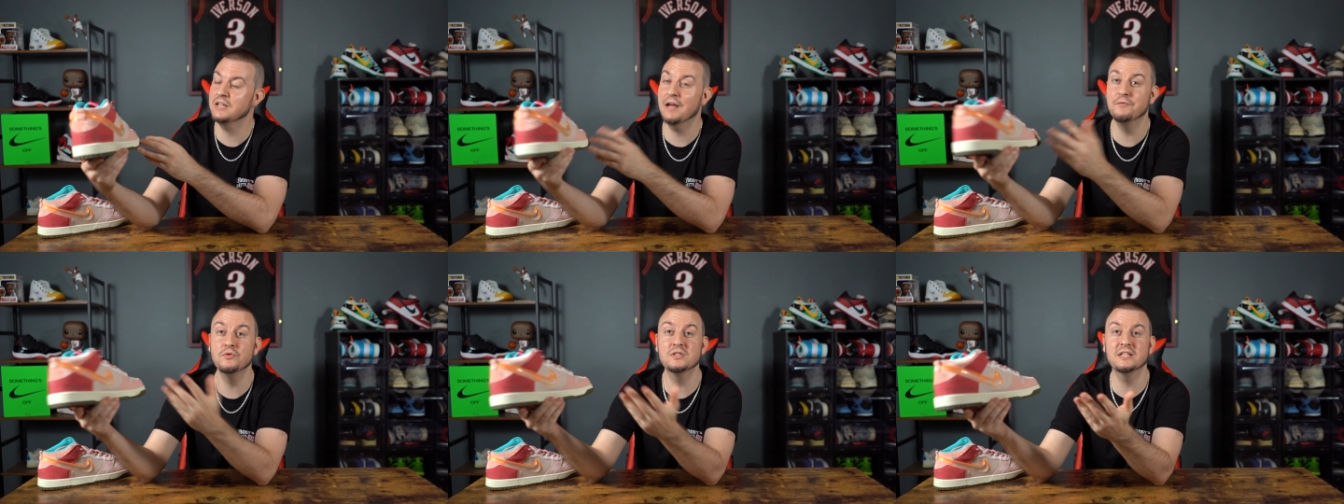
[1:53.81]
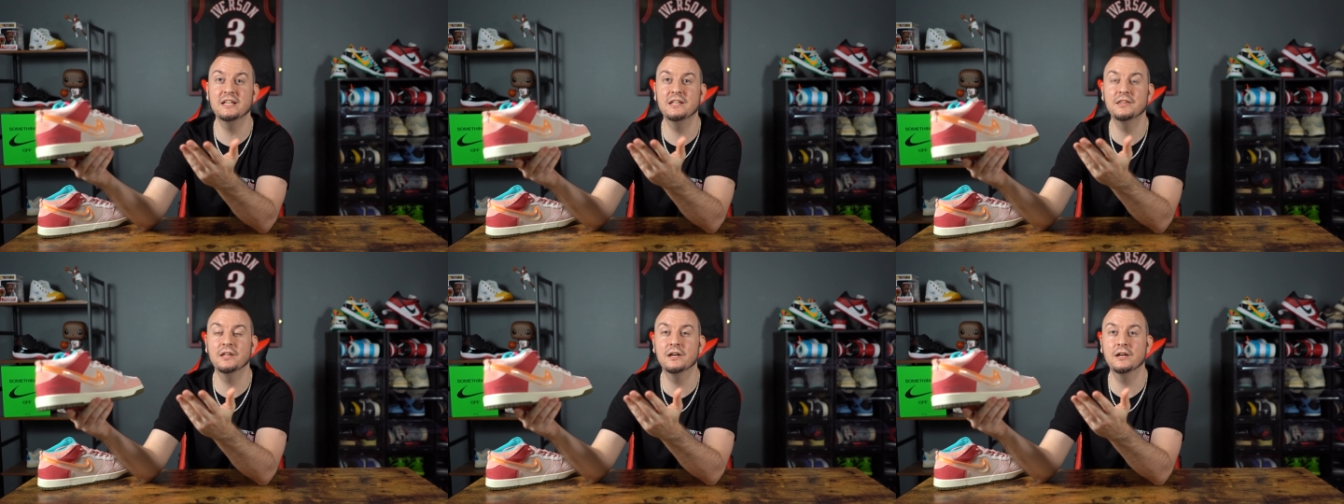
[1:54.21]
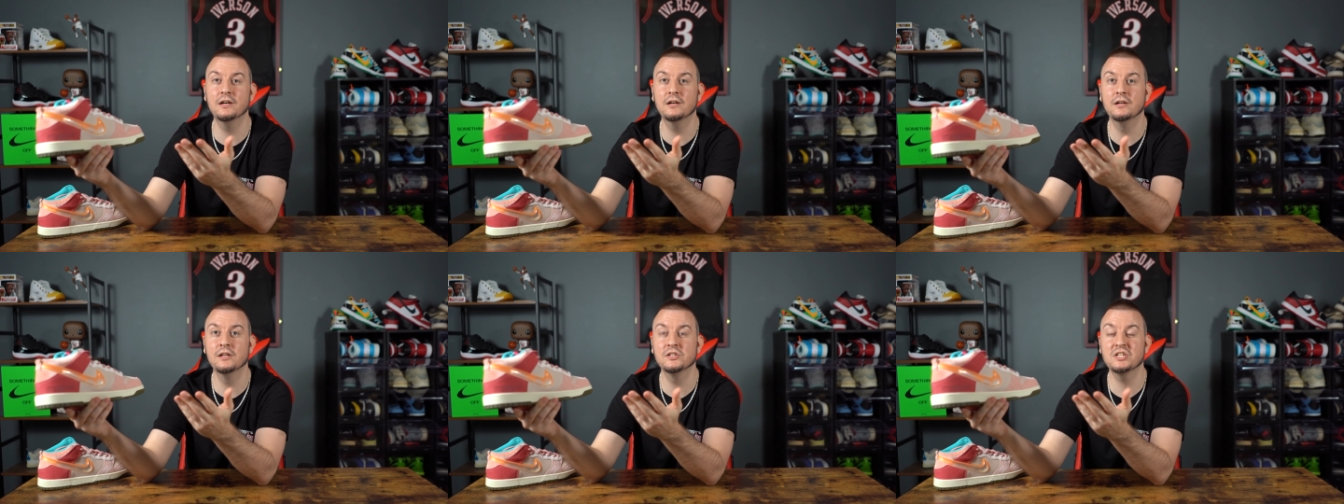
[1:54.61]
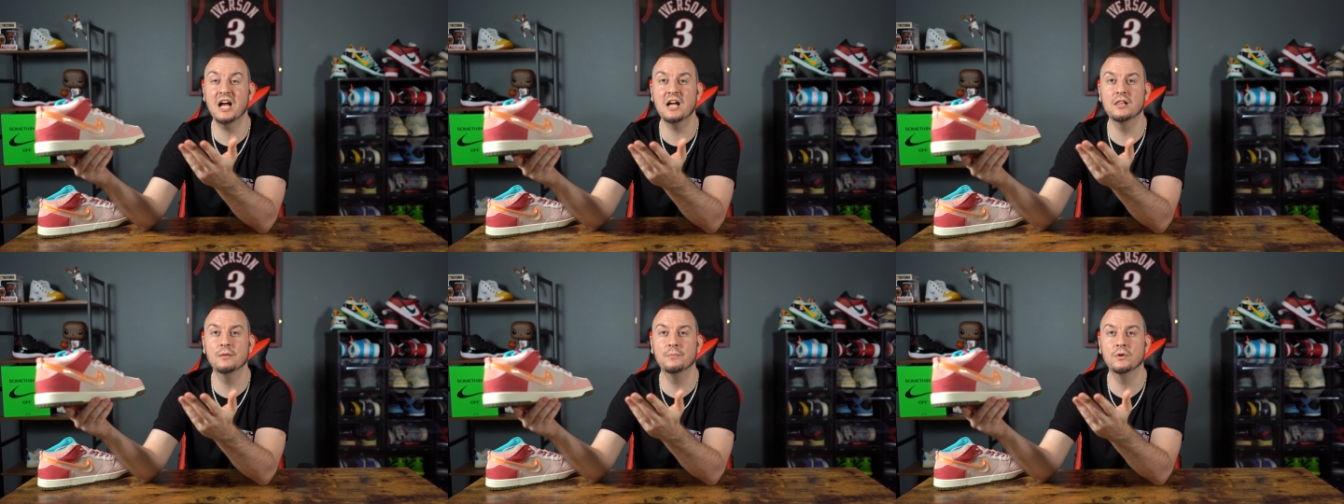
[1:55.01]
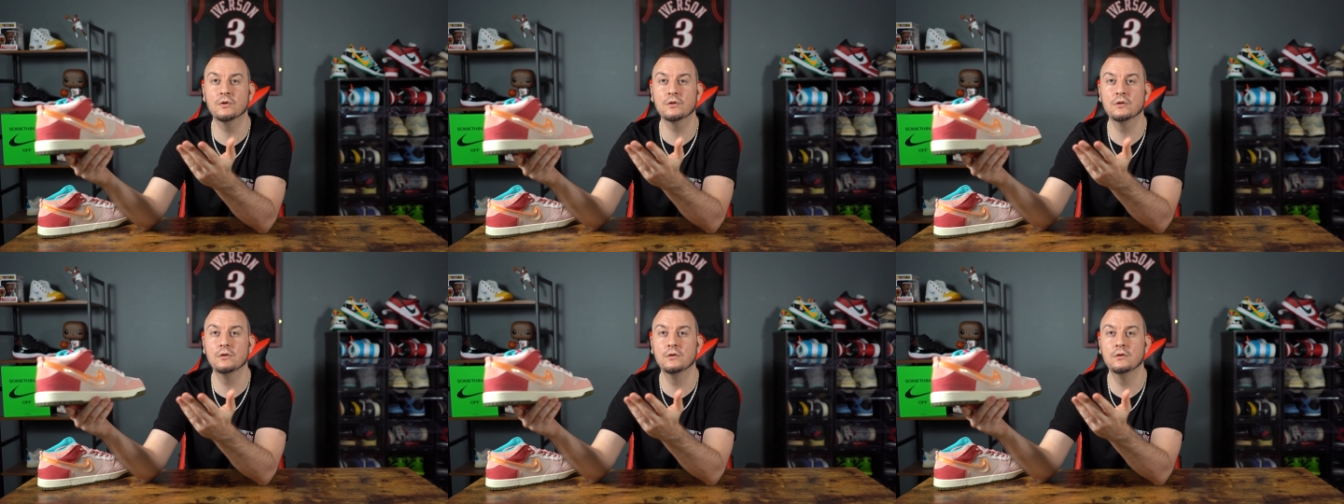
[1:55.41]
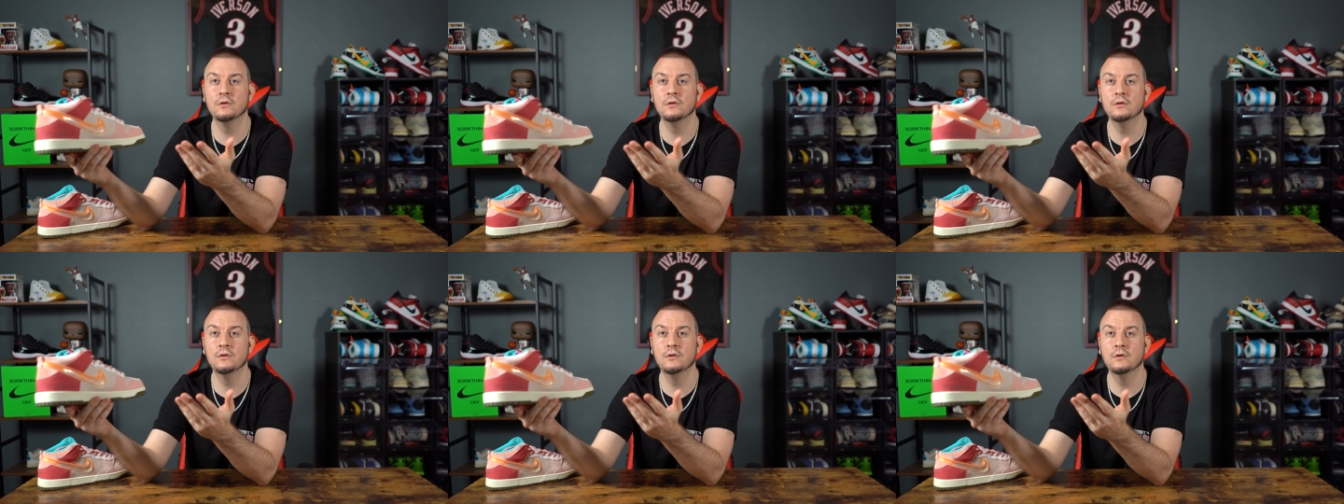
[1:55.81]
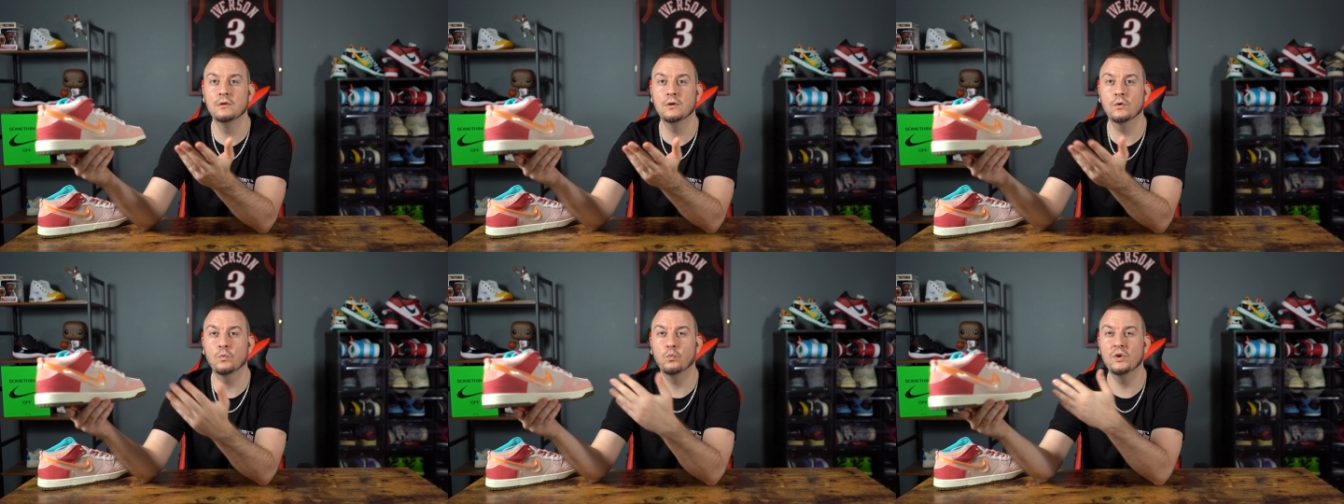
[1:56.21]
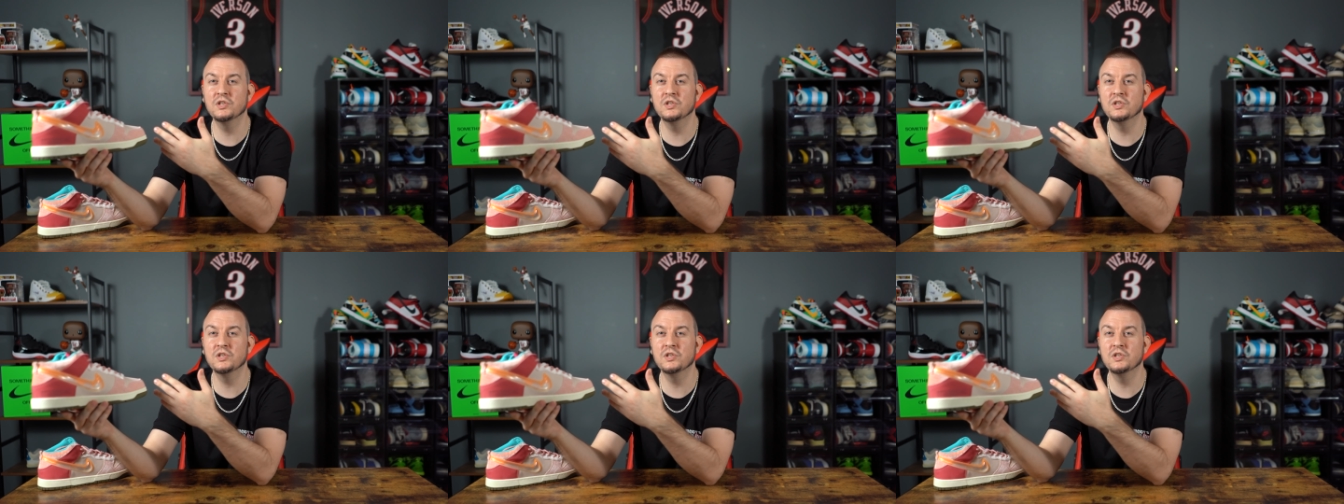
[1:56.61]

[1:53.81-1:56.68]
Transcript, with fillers: Have you seen the chocolate milk? I have seen the chocolate milk.